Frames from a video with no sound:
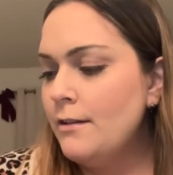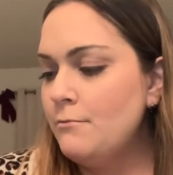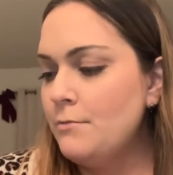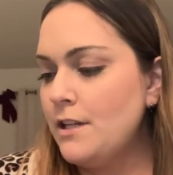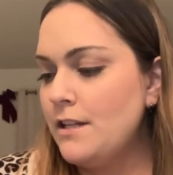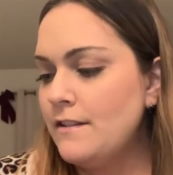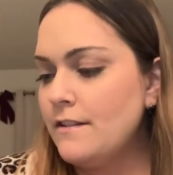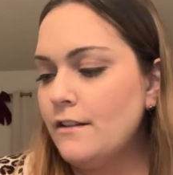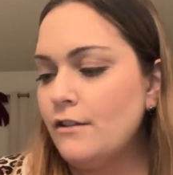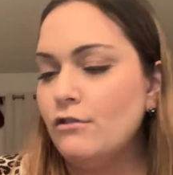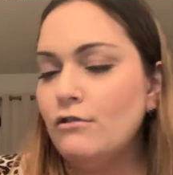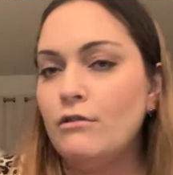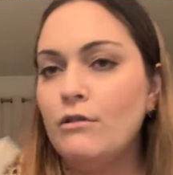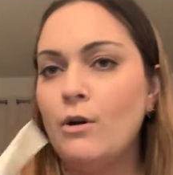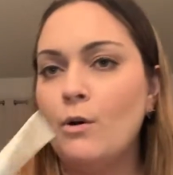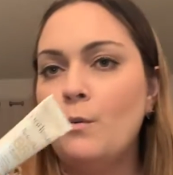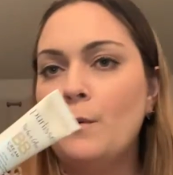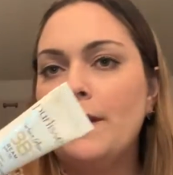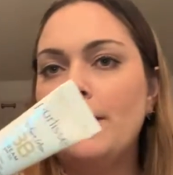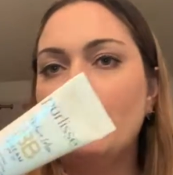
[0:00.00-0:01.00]
meets
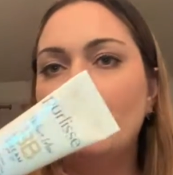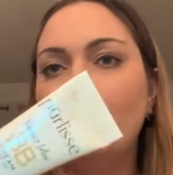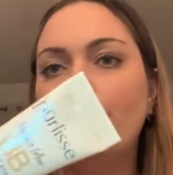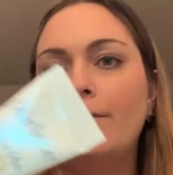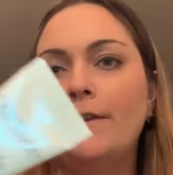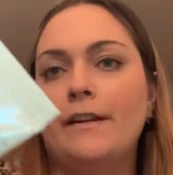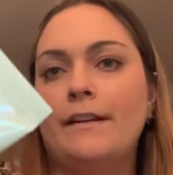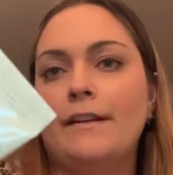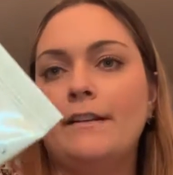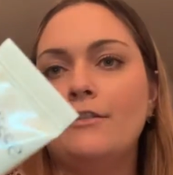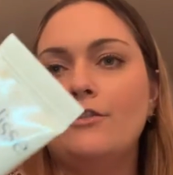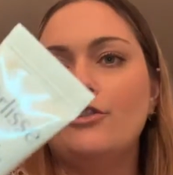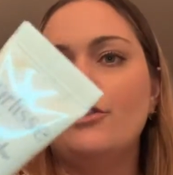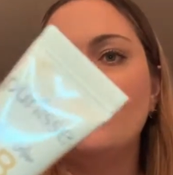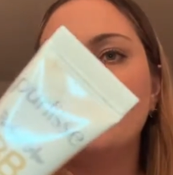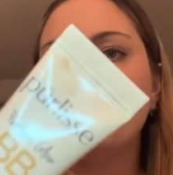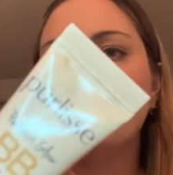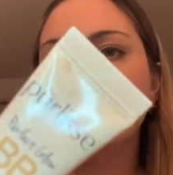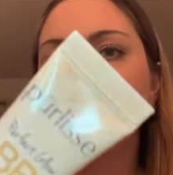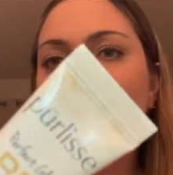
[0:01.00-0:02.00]
glowy
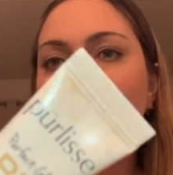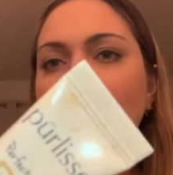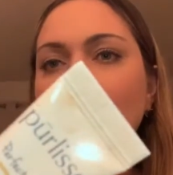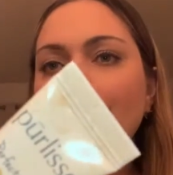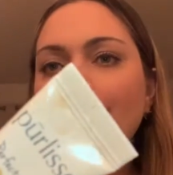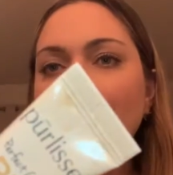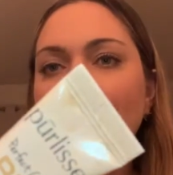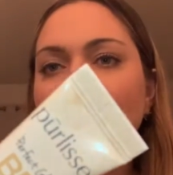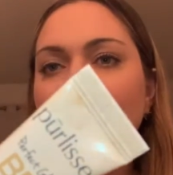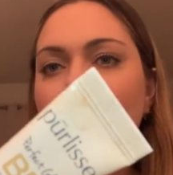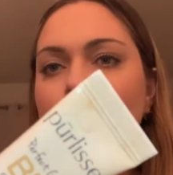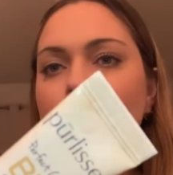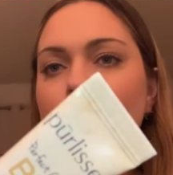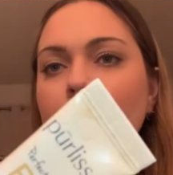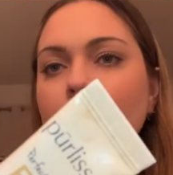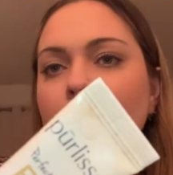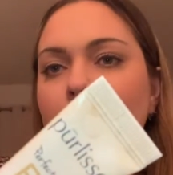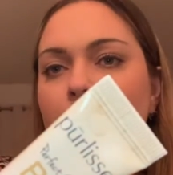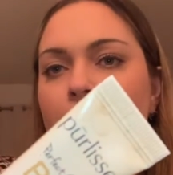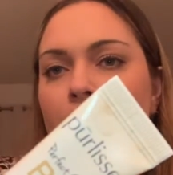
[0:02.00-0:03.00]
finish. I
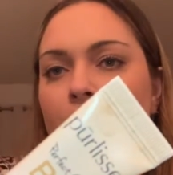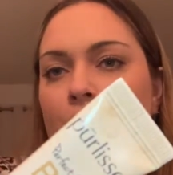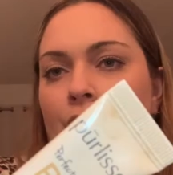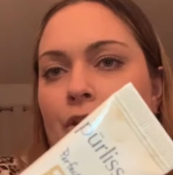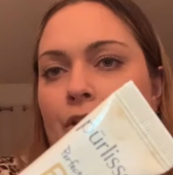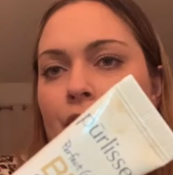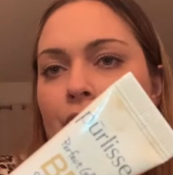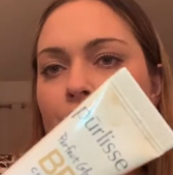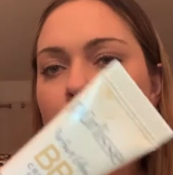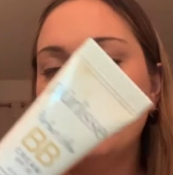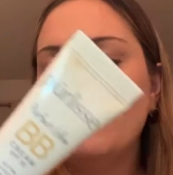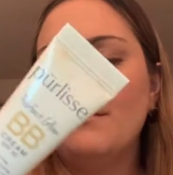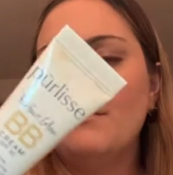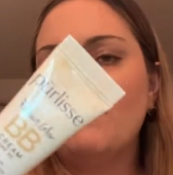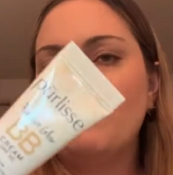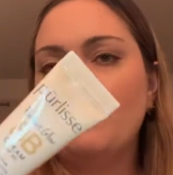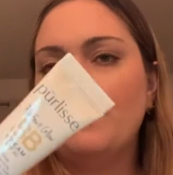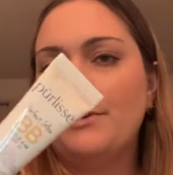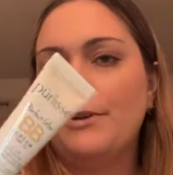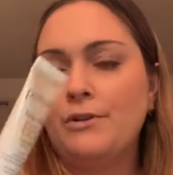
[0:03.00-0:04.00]
actually have other
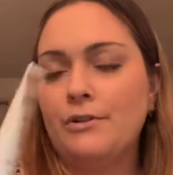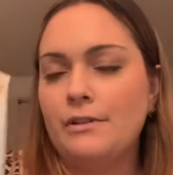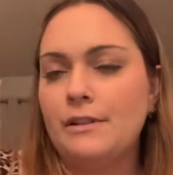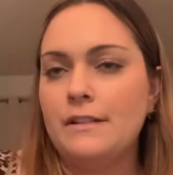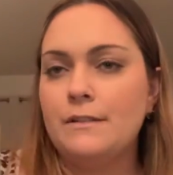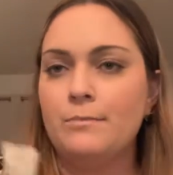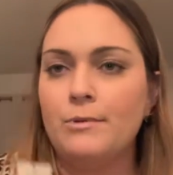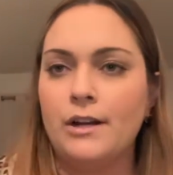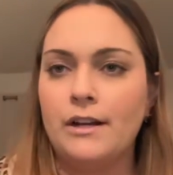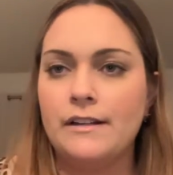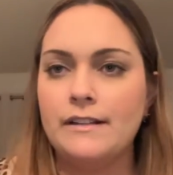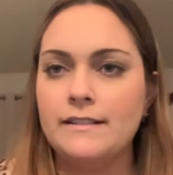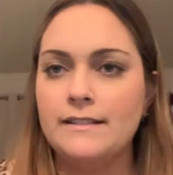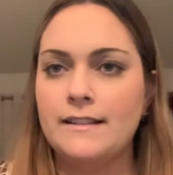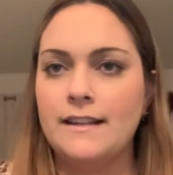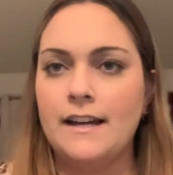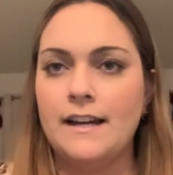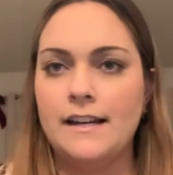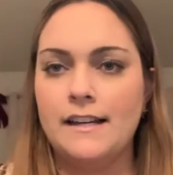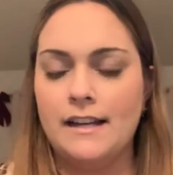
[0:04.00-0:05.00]
Pürlisse products
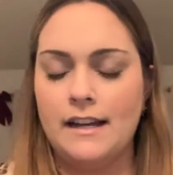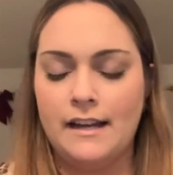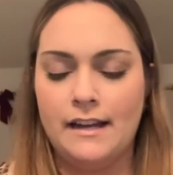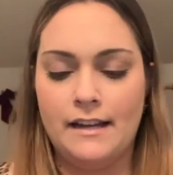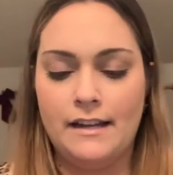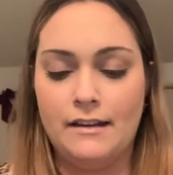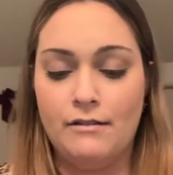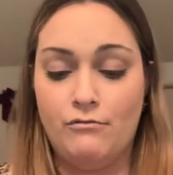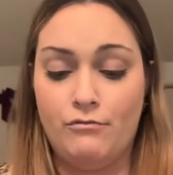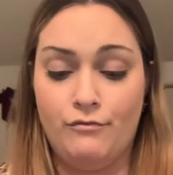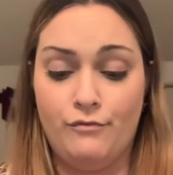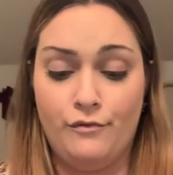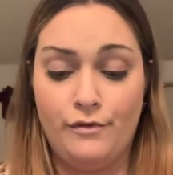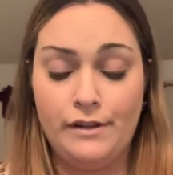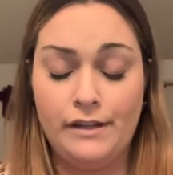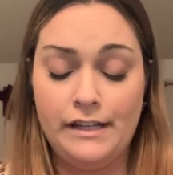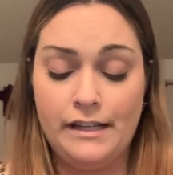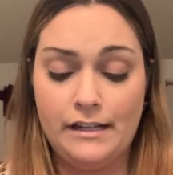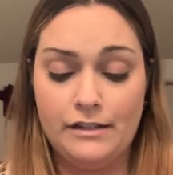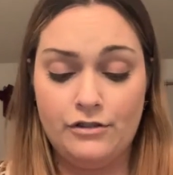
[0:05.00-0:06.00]
that I
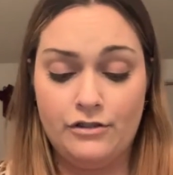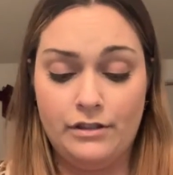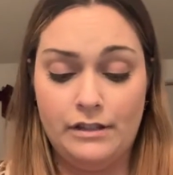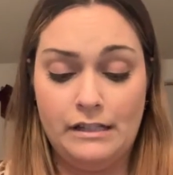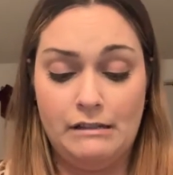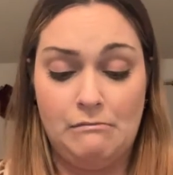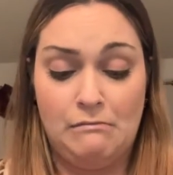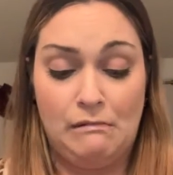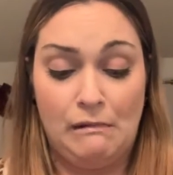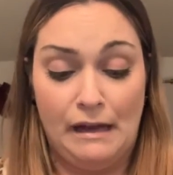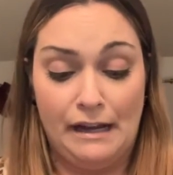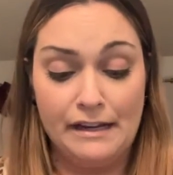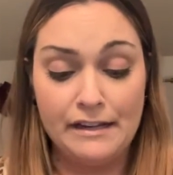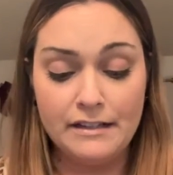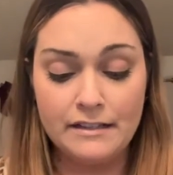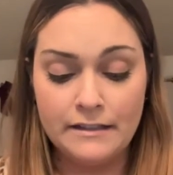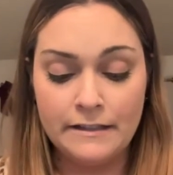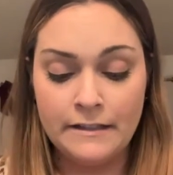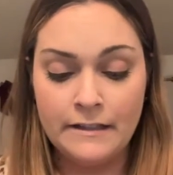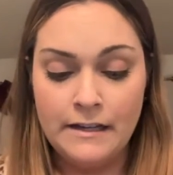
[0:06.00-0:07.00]
really actually
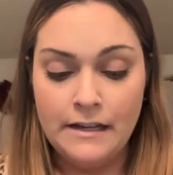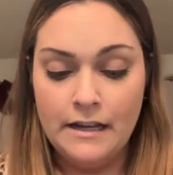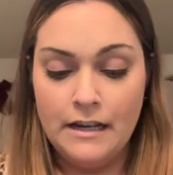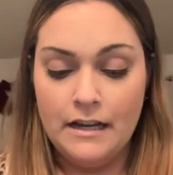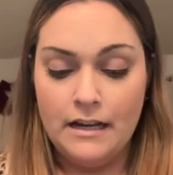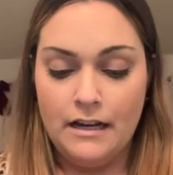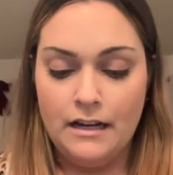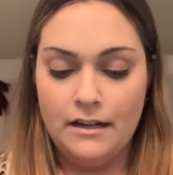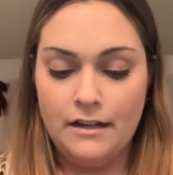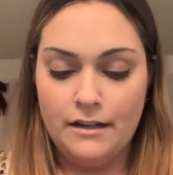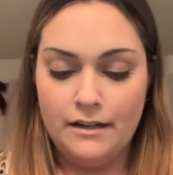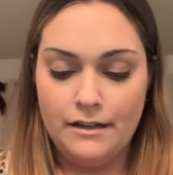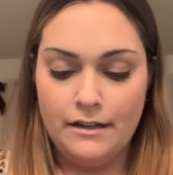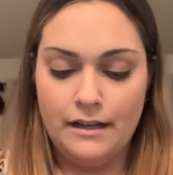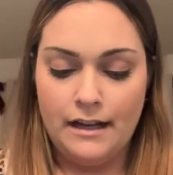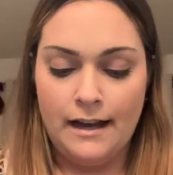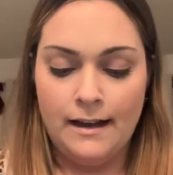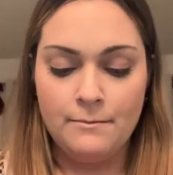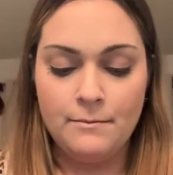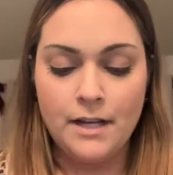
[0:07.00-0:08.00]
liked. Uh,
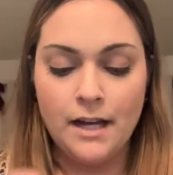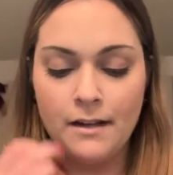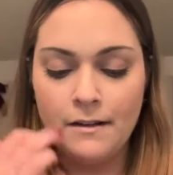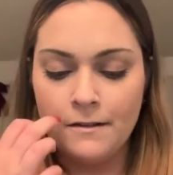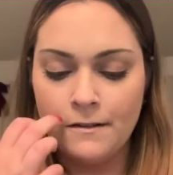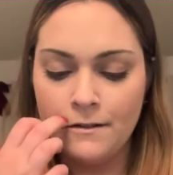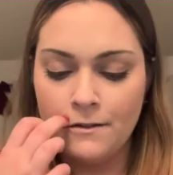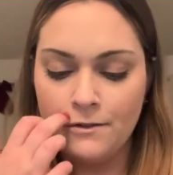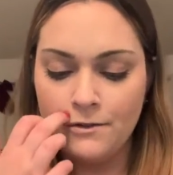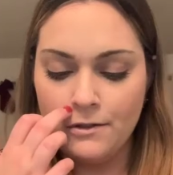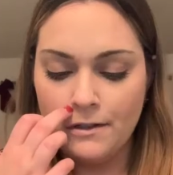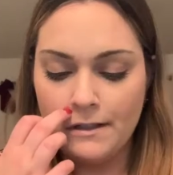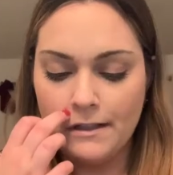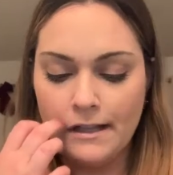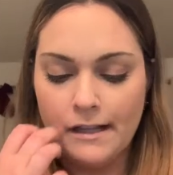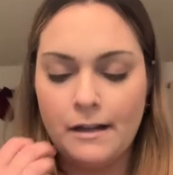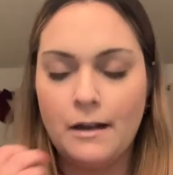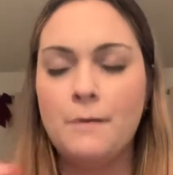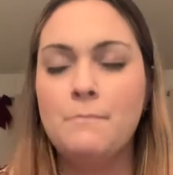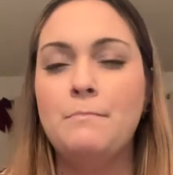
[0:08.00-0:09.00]
I'm not usually
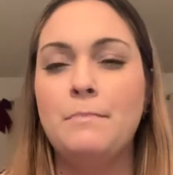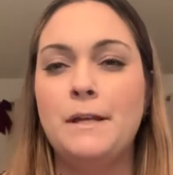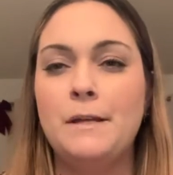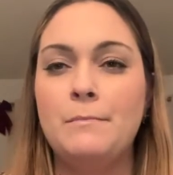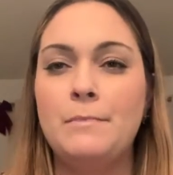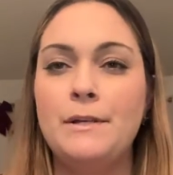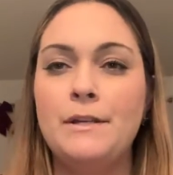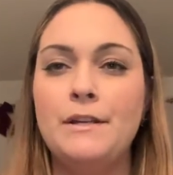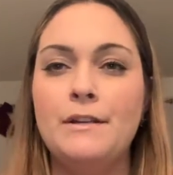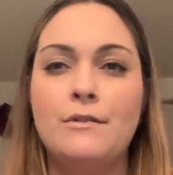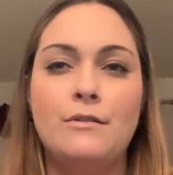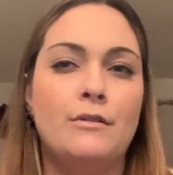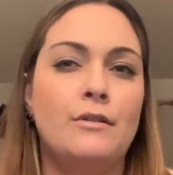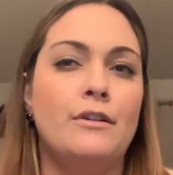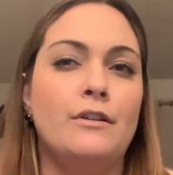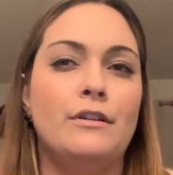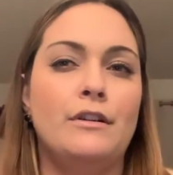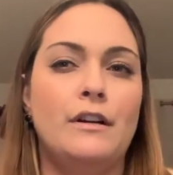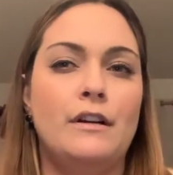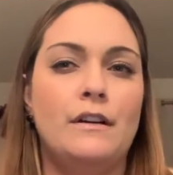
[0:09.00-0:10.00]
like a BB
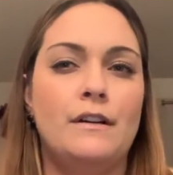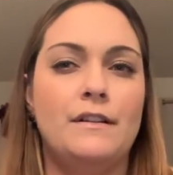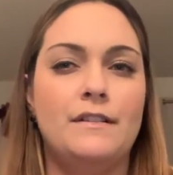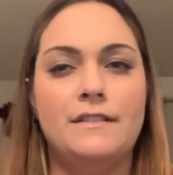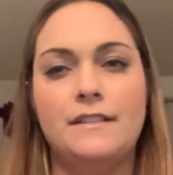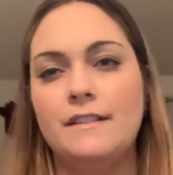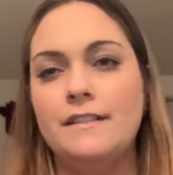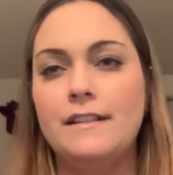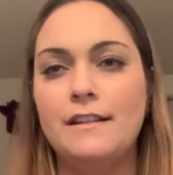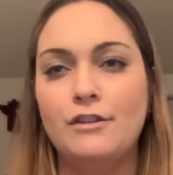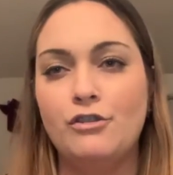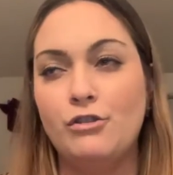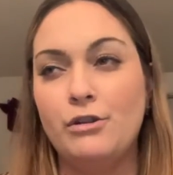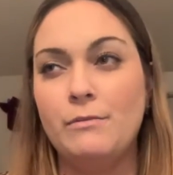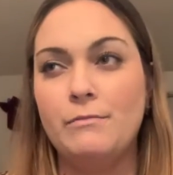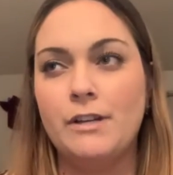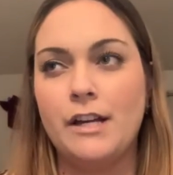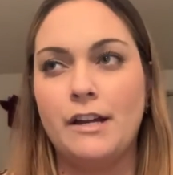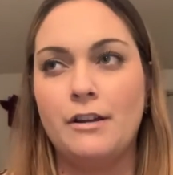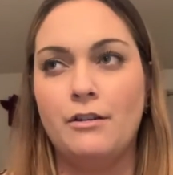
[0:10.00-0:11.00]
or a CC
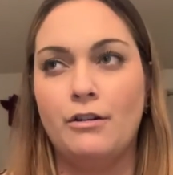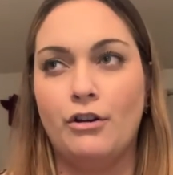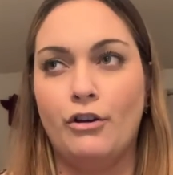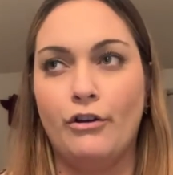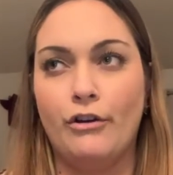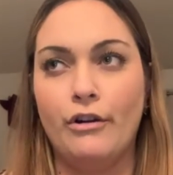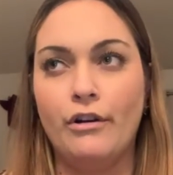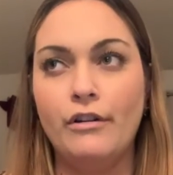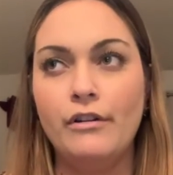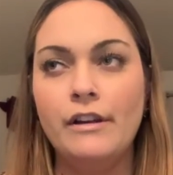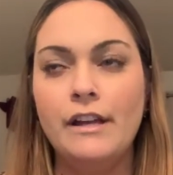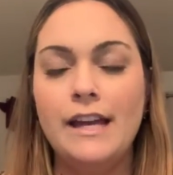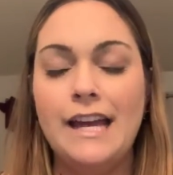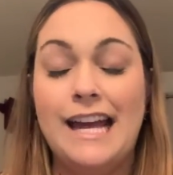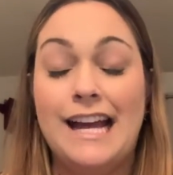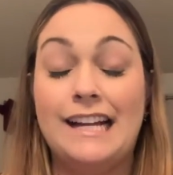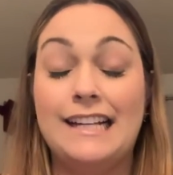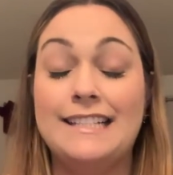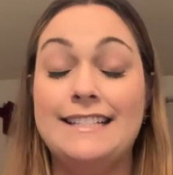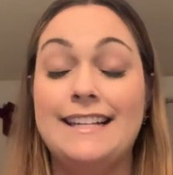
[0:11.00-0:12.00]
cream kind of girl
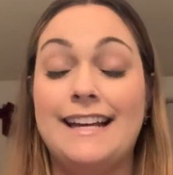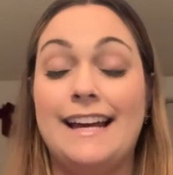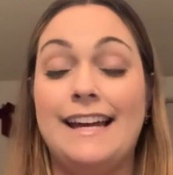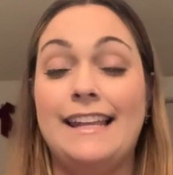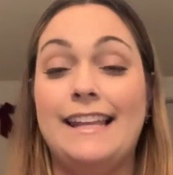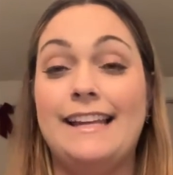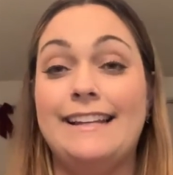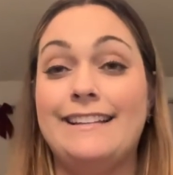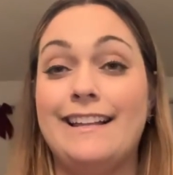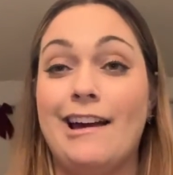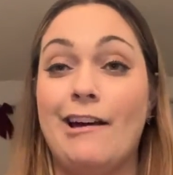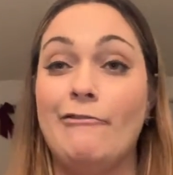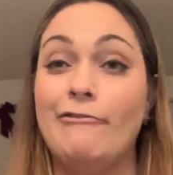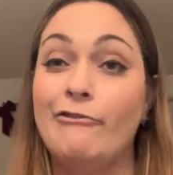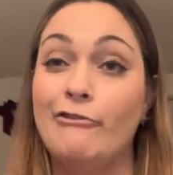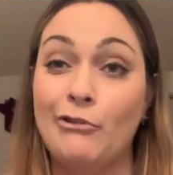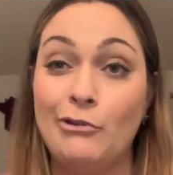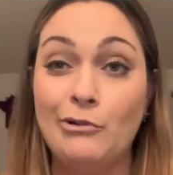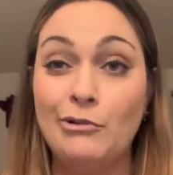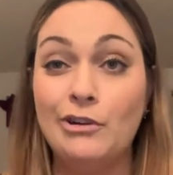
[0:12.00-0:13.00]
because I like that
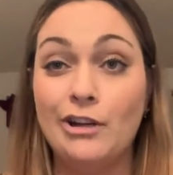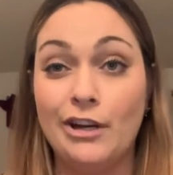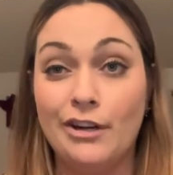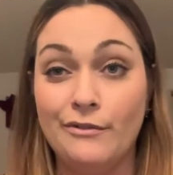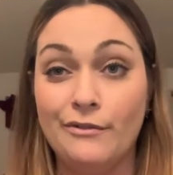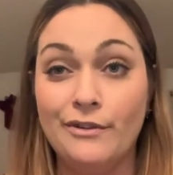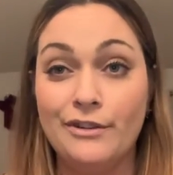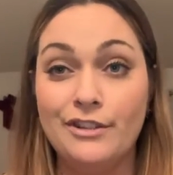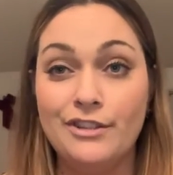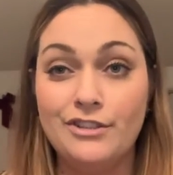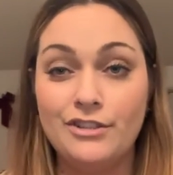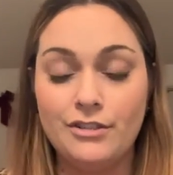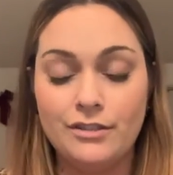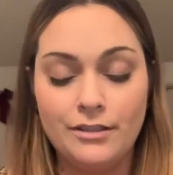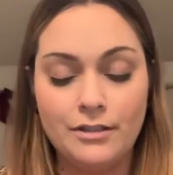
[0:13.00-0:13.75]
full coverage, you